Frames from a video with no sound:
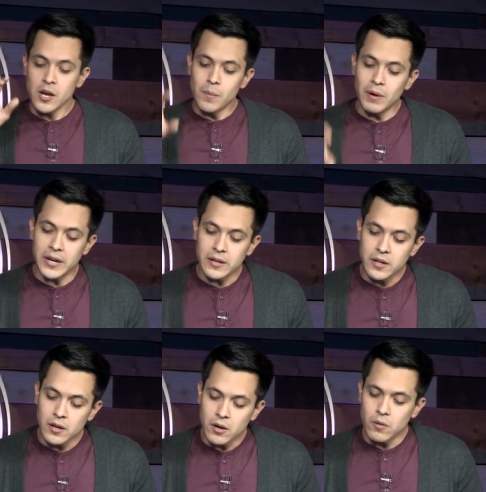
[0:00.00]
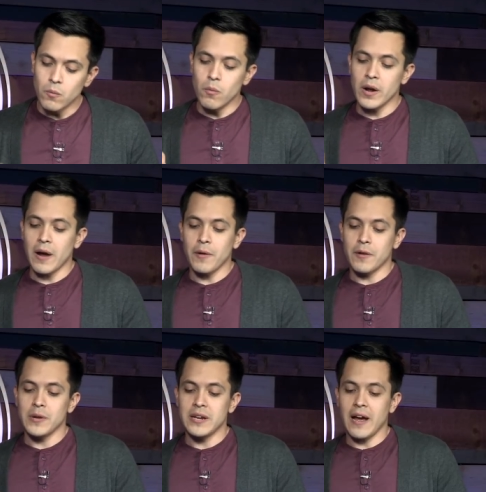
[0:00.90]
But what I want to
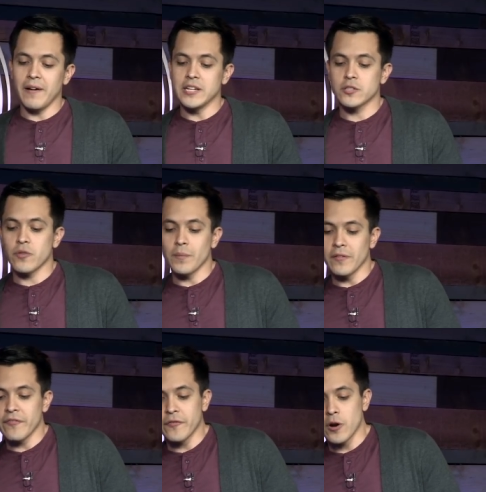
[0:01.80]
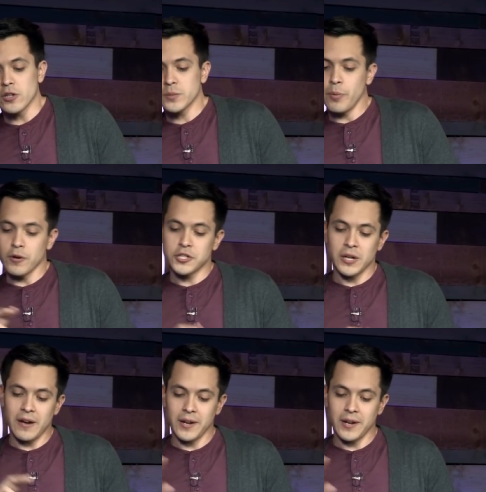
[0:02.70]
read now is from the first portion, How to